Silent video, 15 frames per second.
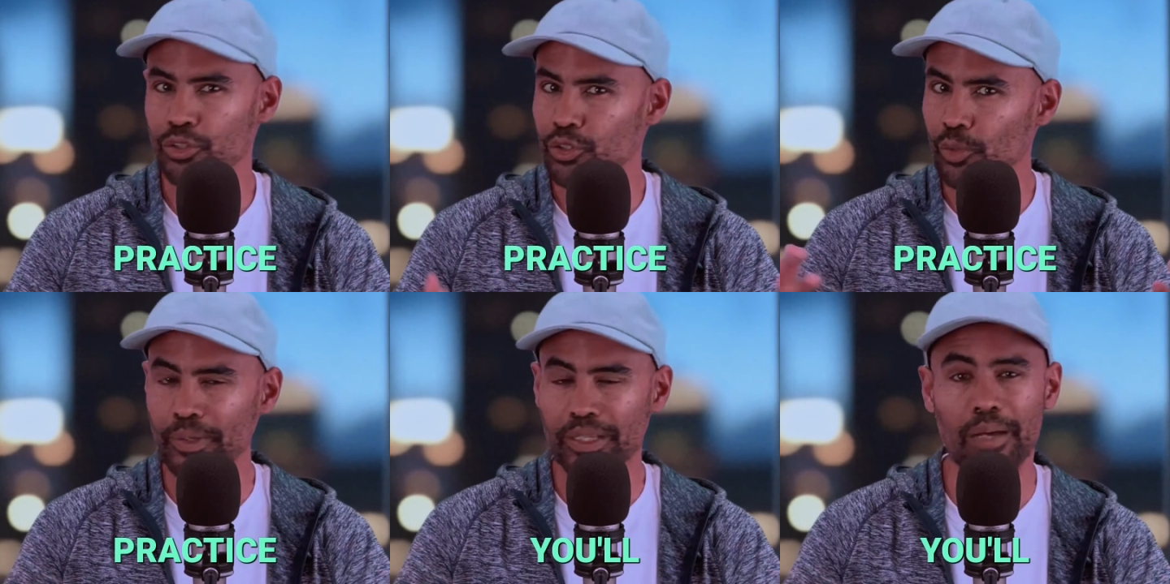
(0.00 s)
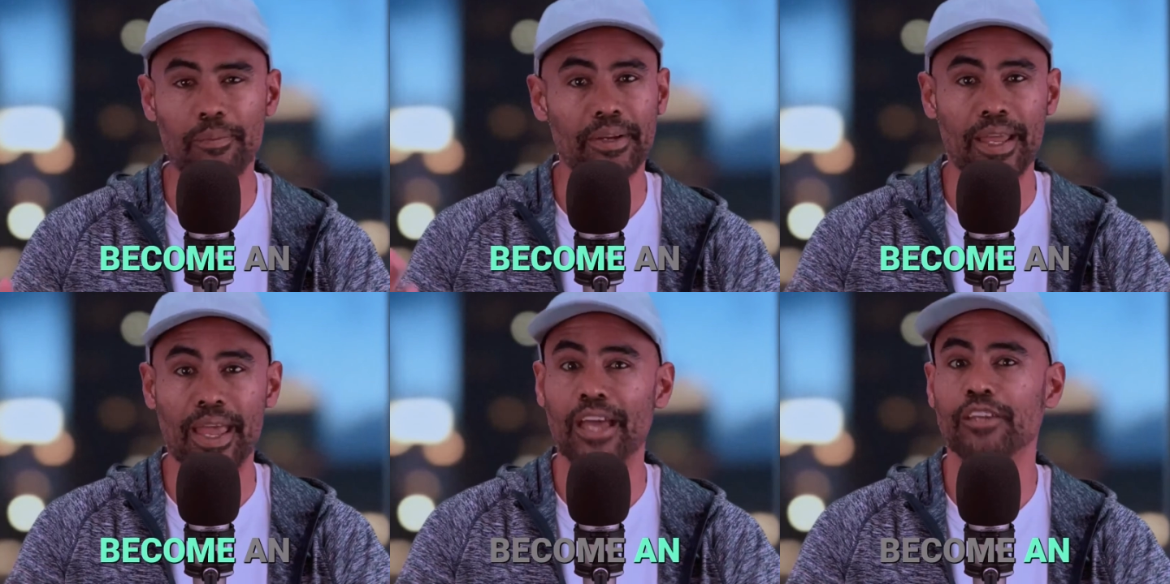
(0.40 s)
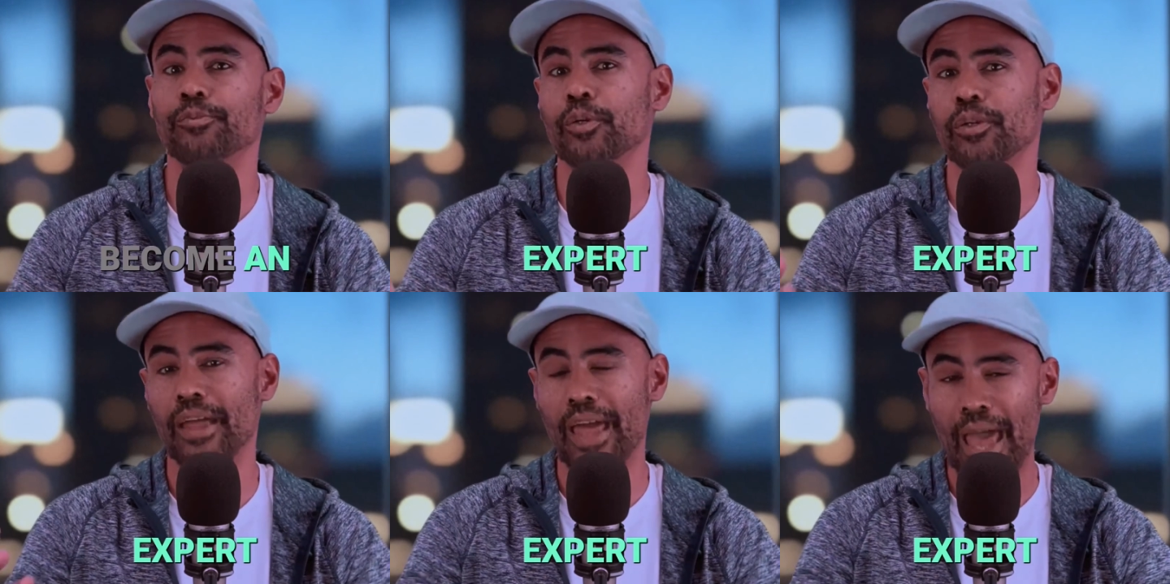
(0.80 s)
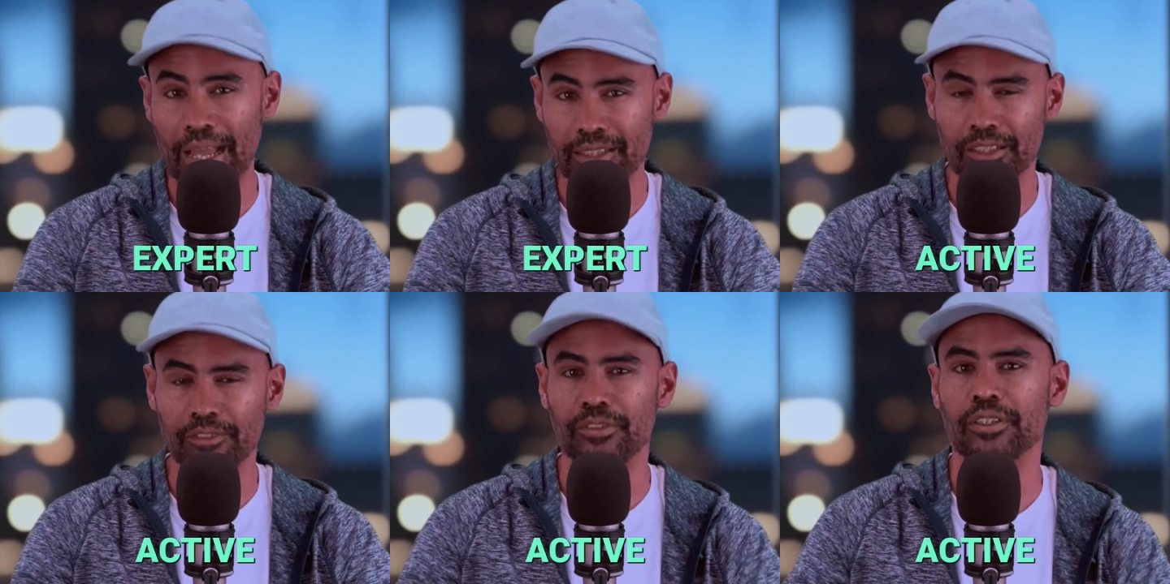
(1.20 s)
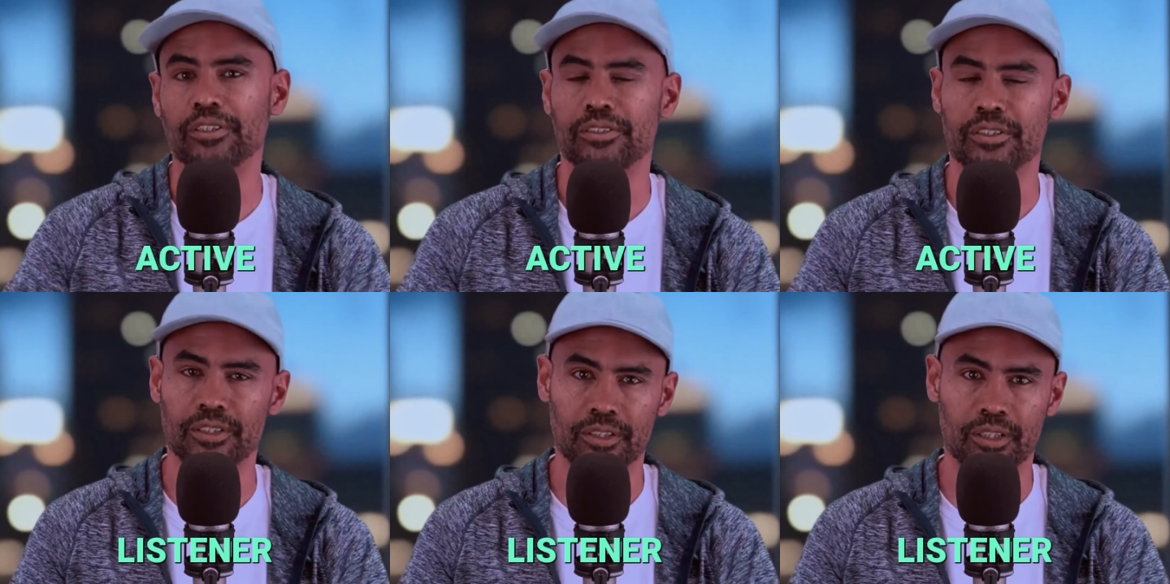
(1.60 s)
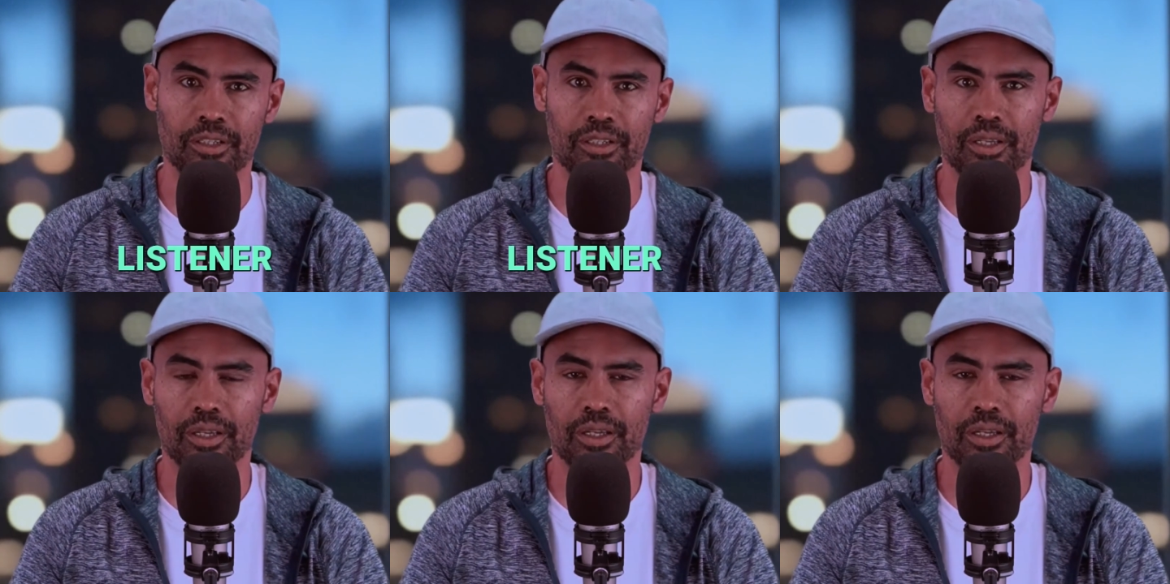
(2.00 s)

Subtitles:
you'll become an expert active listener.